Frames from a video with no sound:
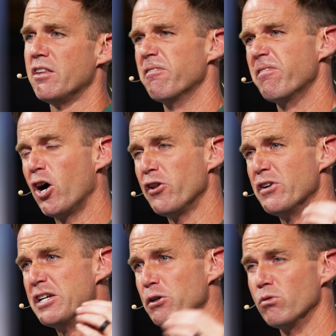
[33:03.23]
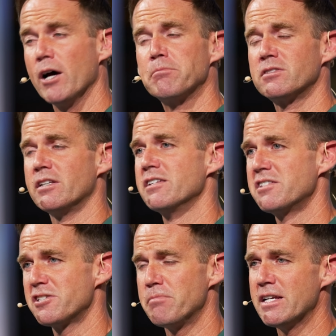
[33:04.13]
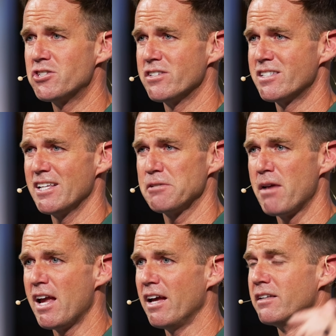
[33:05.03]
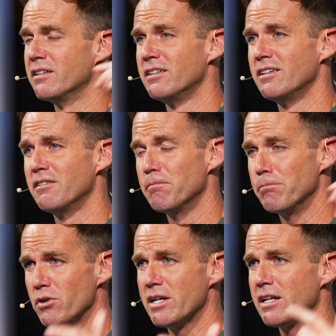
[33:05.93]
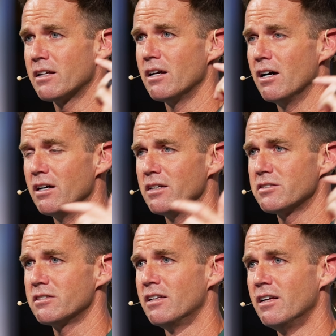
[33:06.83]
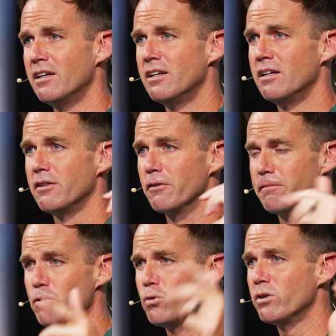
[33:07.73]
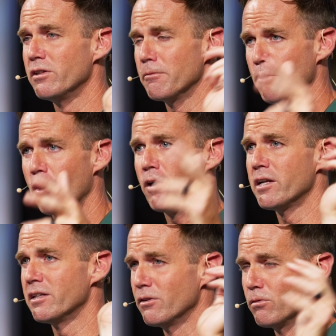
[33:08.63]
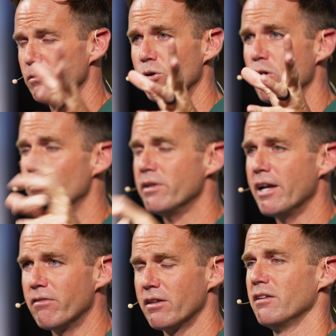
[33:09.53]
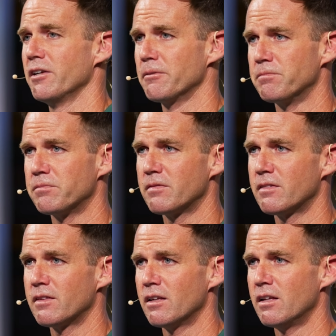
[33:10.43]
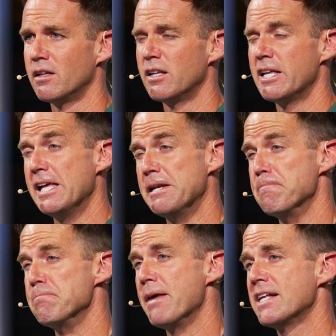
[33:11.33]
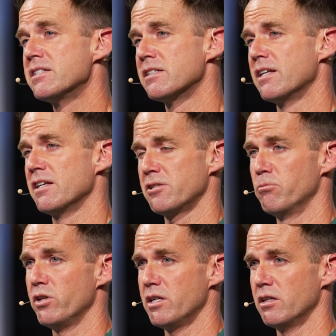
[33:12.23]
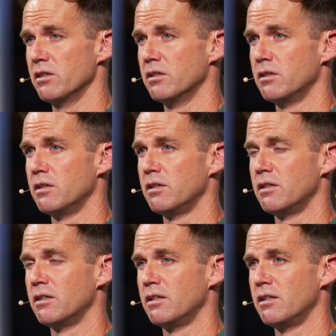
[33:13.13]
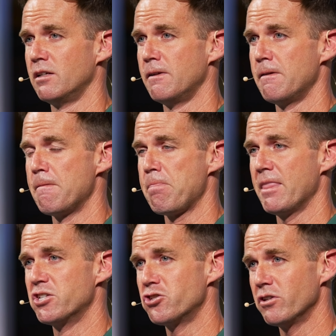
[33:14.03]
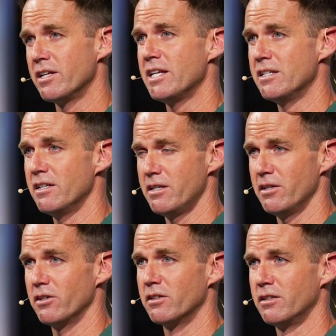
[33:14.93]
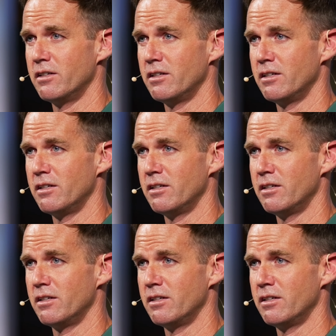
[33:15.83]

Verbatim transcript: And the father interrupts his speech and says, Man, bring us the food and the party and the robe and everything an amazing testimony here. It should have ended here.